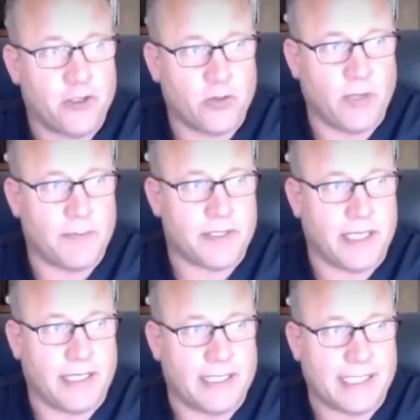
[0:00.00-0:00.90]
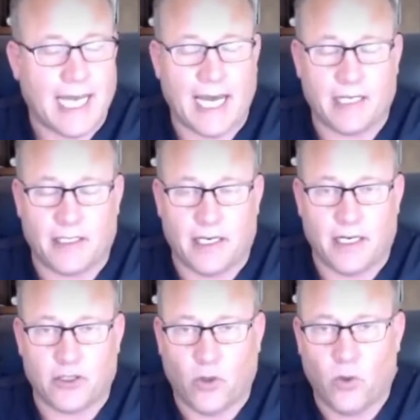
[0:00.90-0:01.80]
a website that has
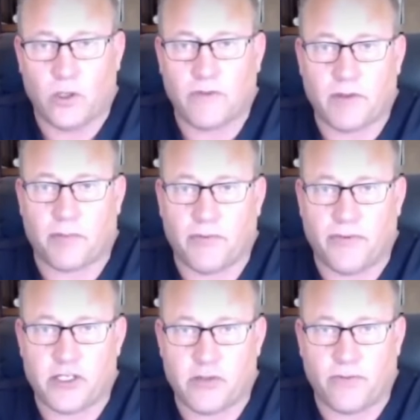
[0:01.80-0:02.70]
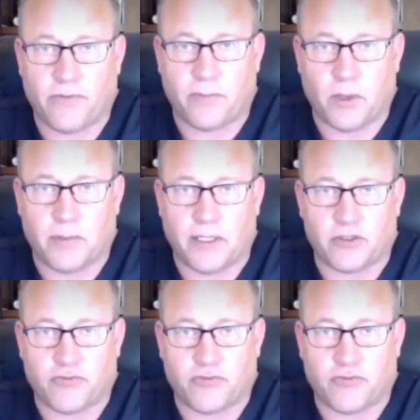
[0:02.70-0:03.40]
cataloged all of the professional football players.